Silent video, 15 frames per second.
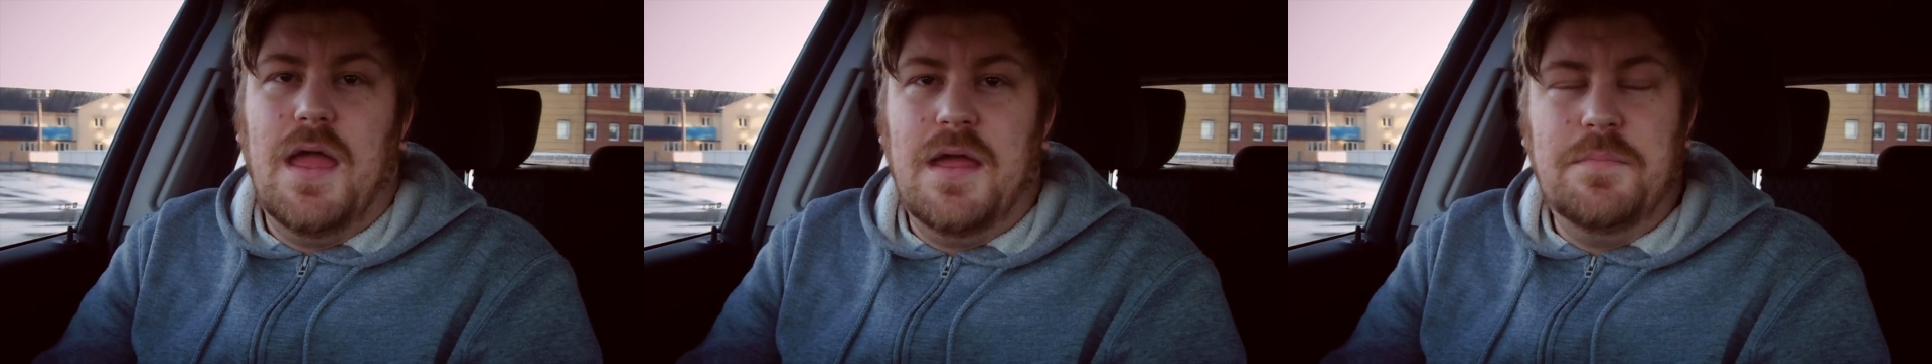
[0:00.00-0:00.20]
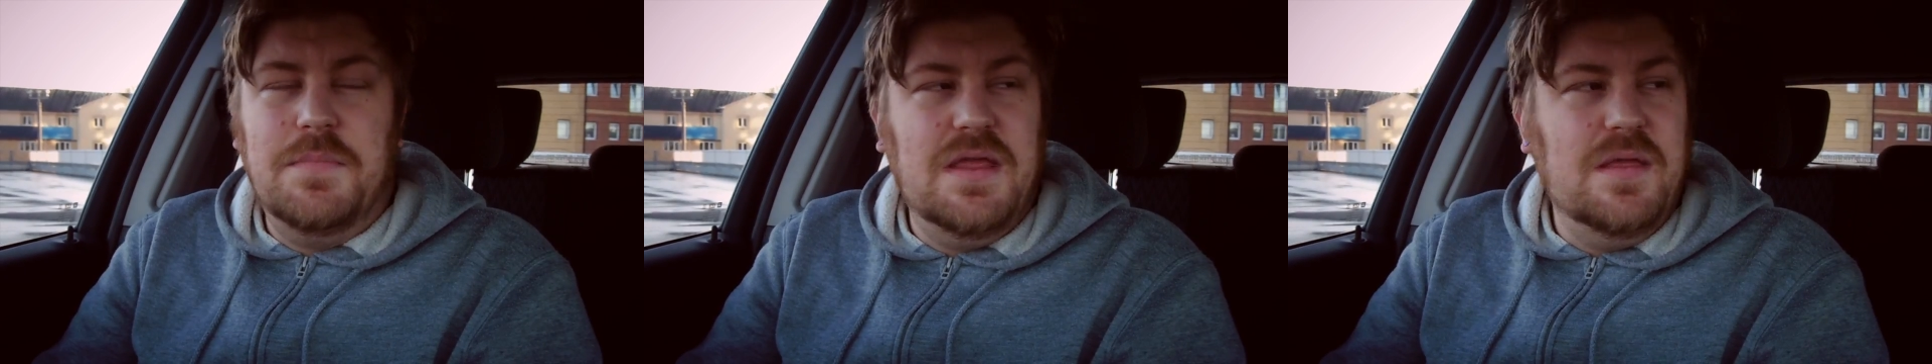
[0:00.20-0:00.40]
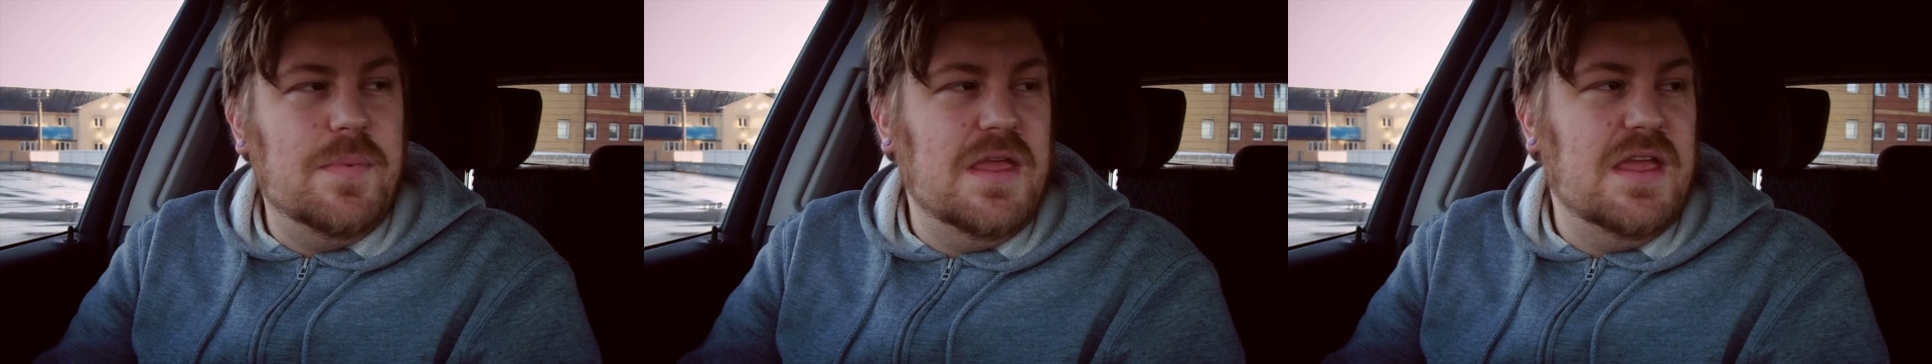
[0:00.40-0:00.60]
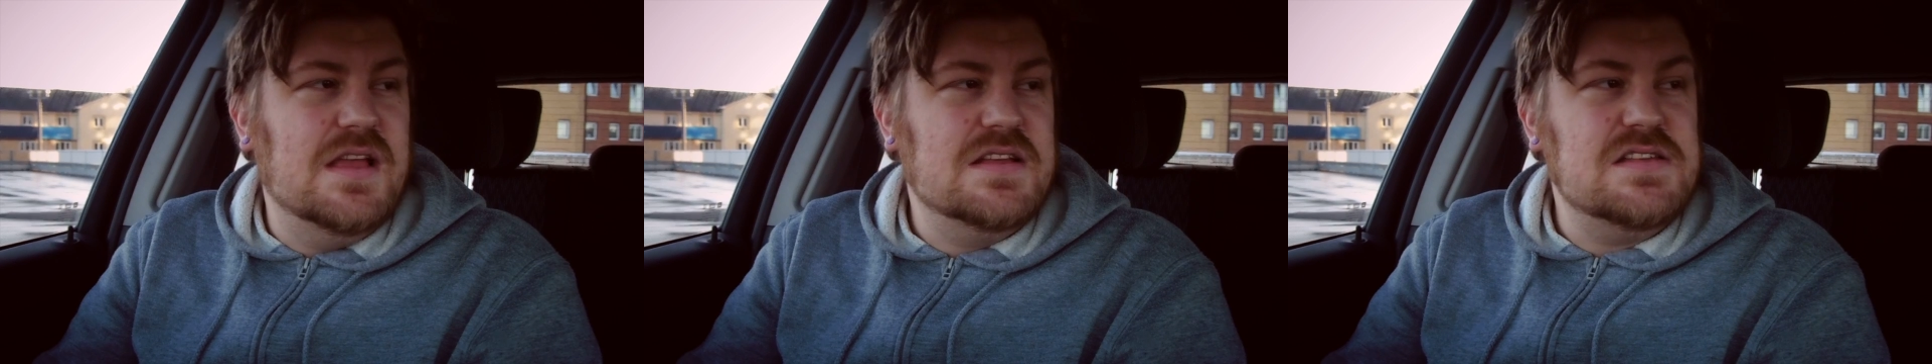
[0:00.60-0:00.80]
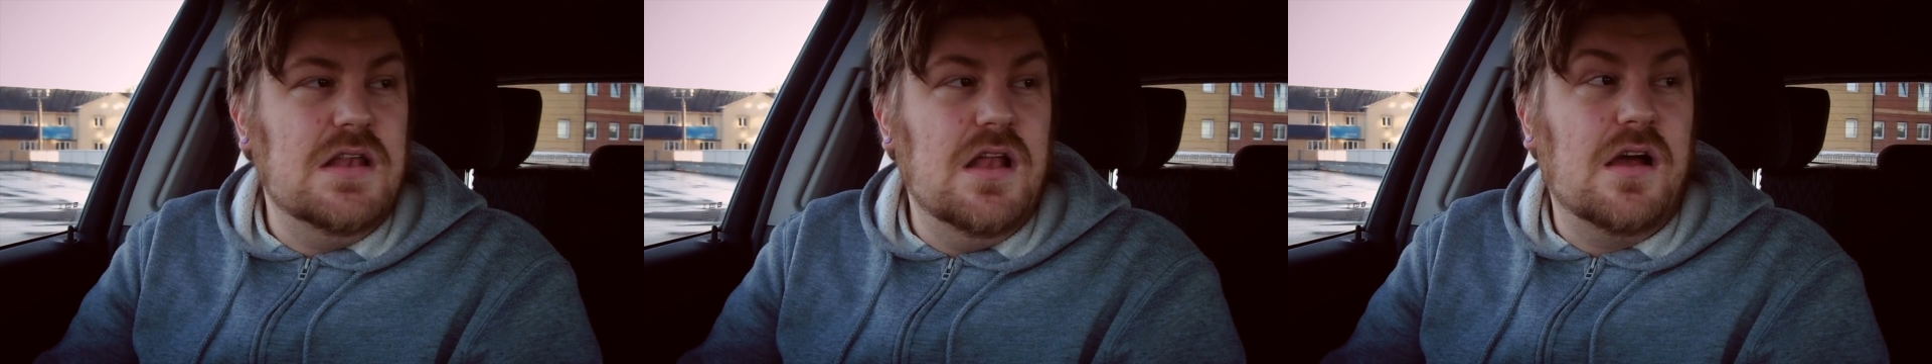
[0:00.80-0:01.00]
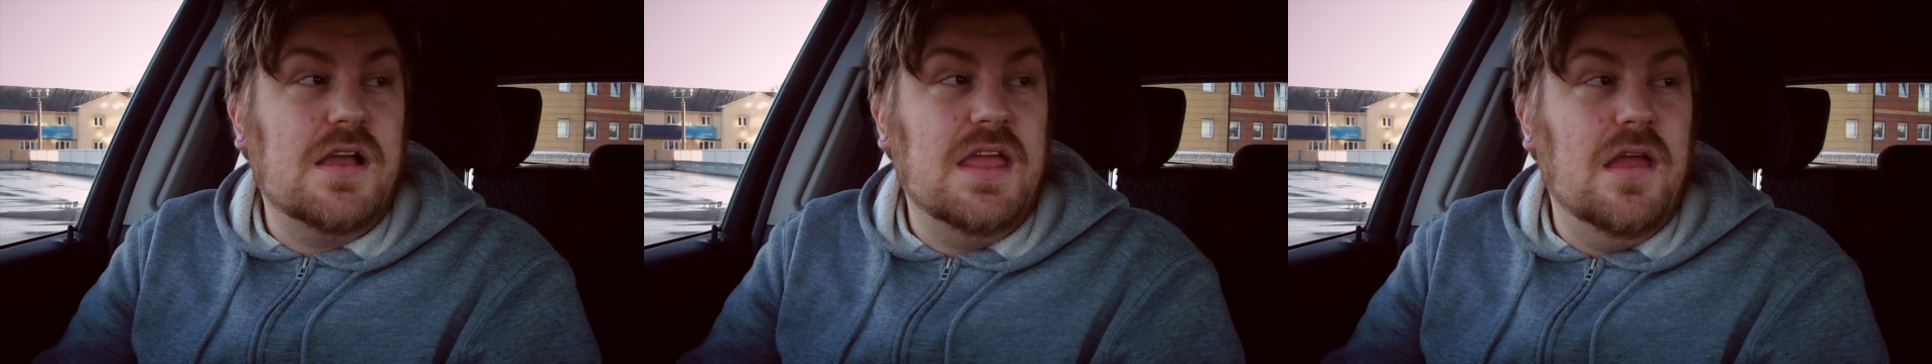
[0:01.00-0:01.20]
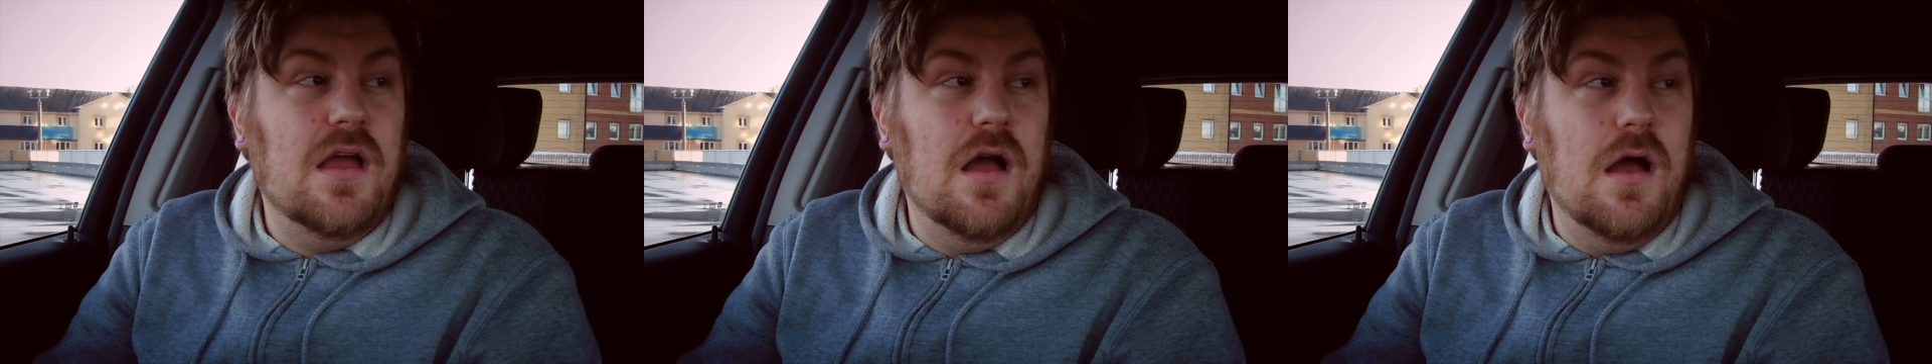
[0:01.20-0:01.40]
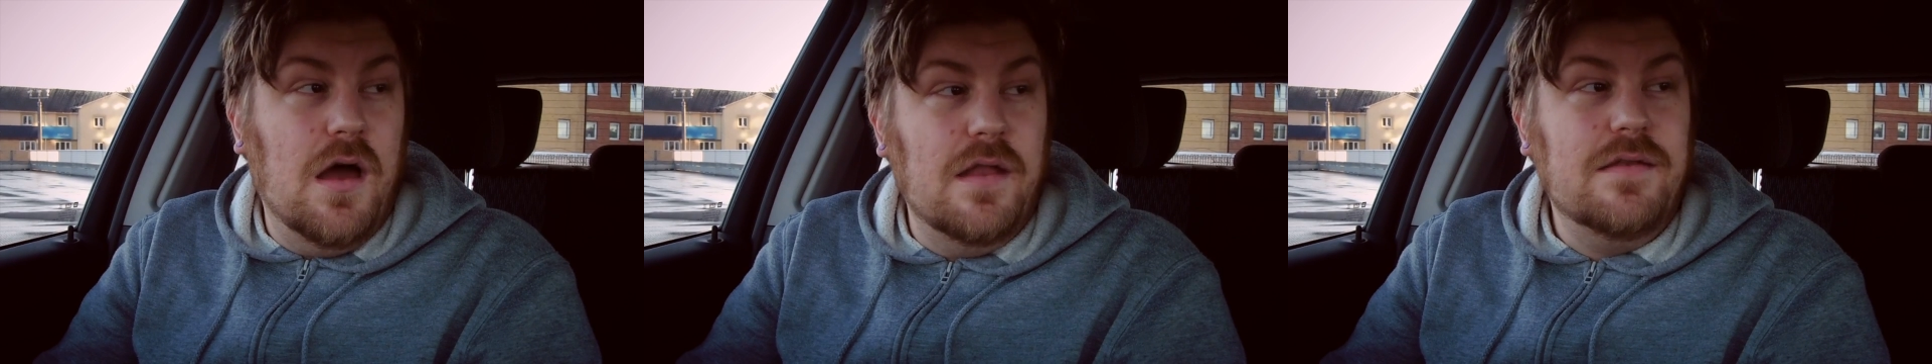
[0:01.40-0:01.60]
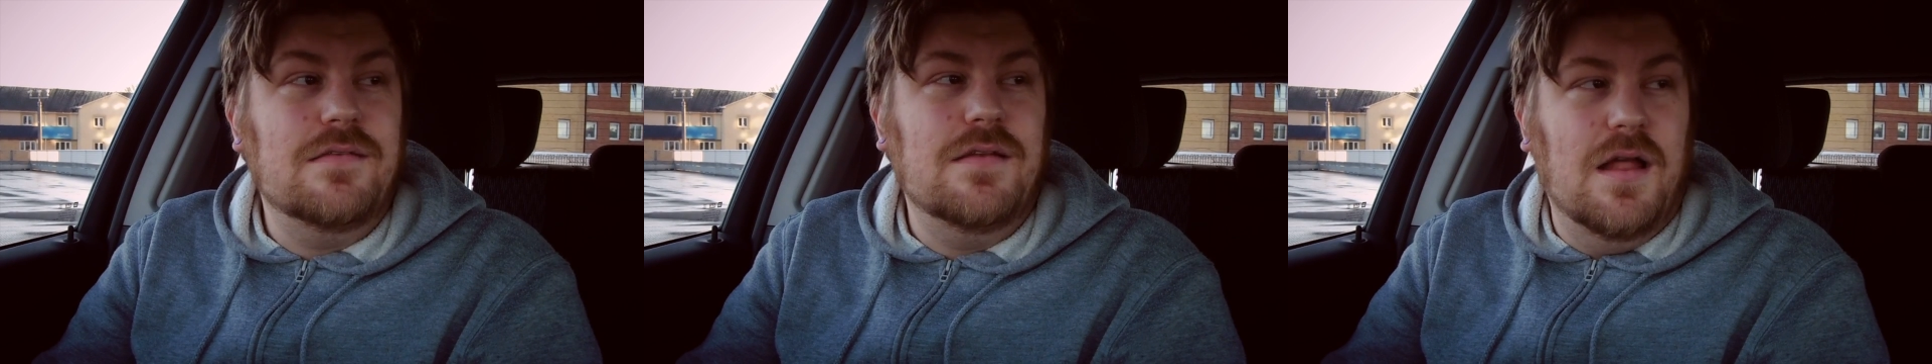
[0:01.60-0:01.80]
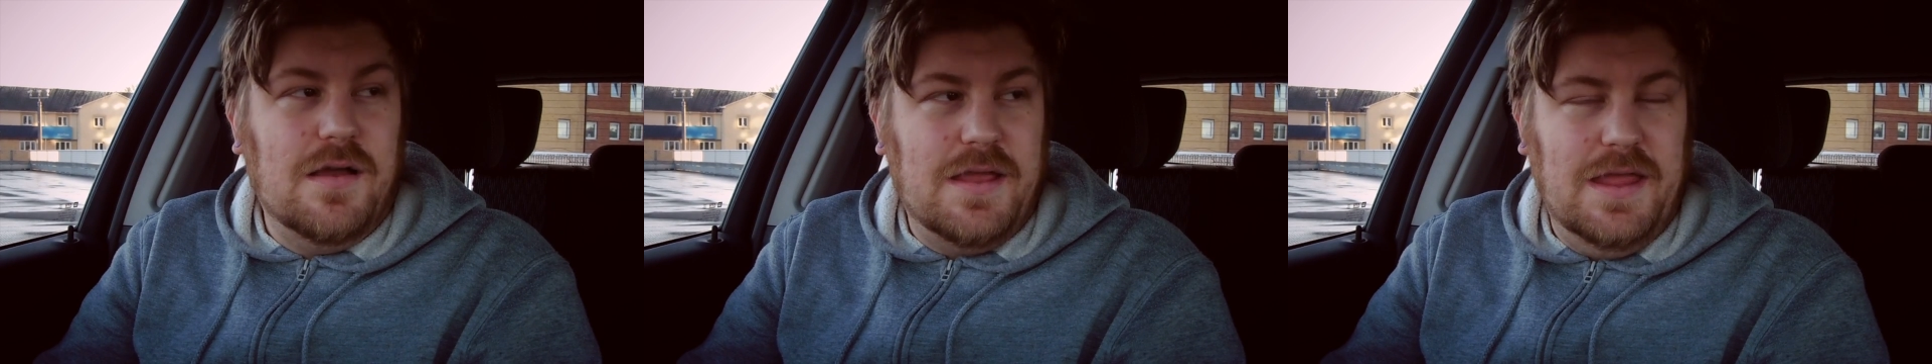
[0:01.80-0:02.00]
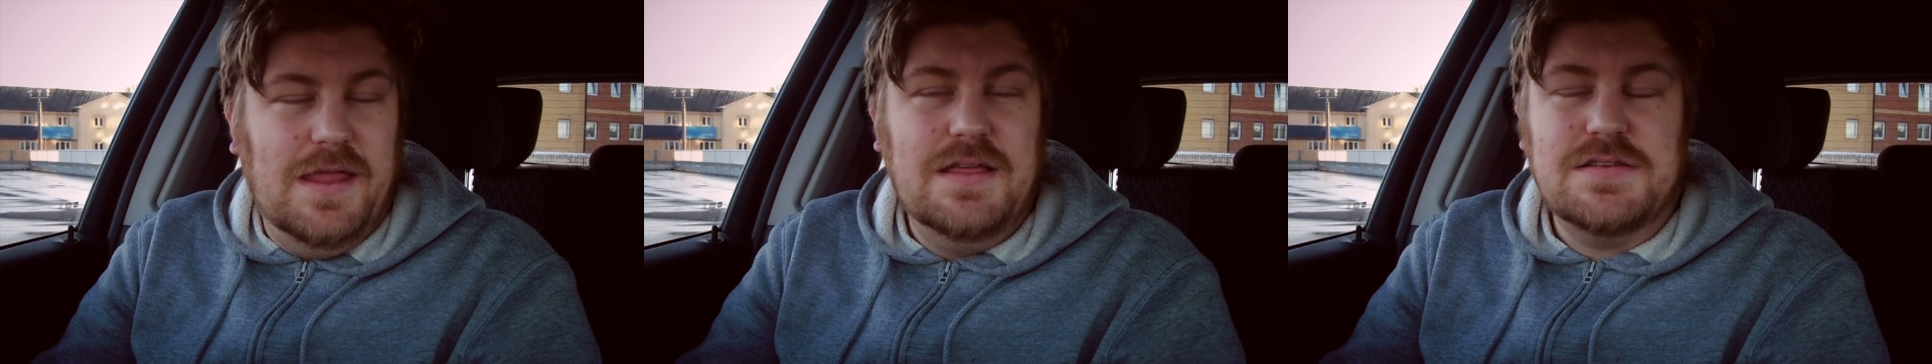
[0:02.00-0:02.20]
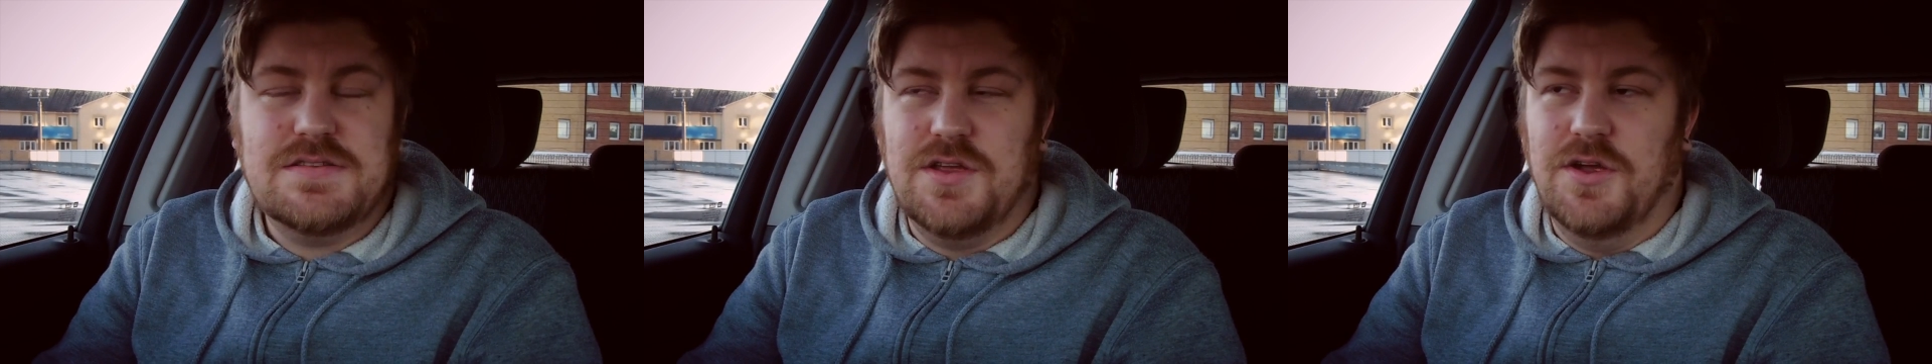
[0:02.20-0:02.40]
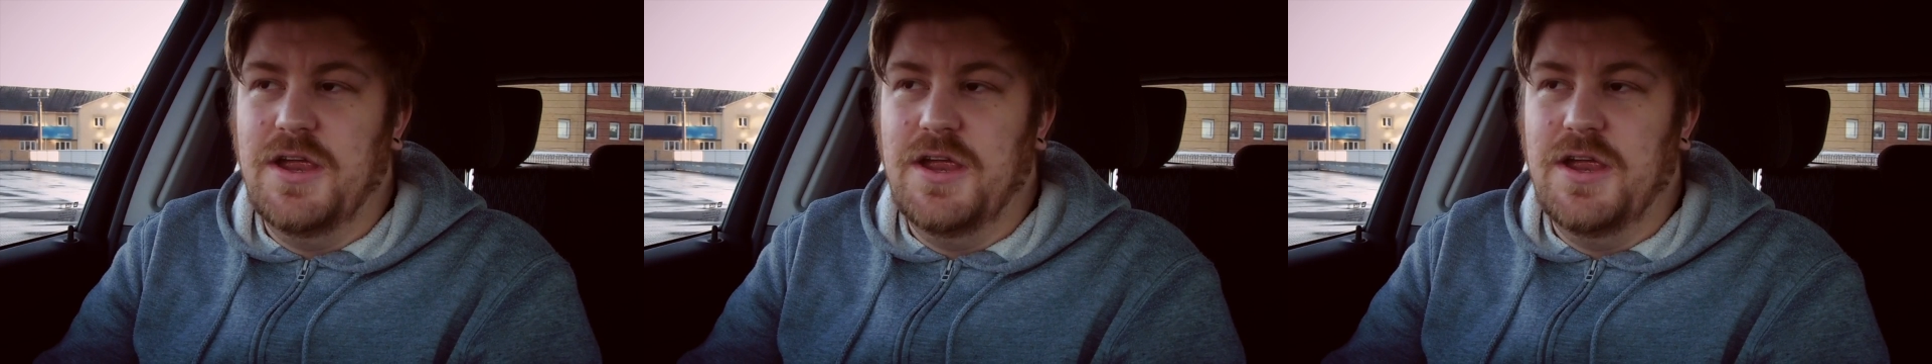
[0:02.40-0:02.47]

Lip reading: And me being as unlucky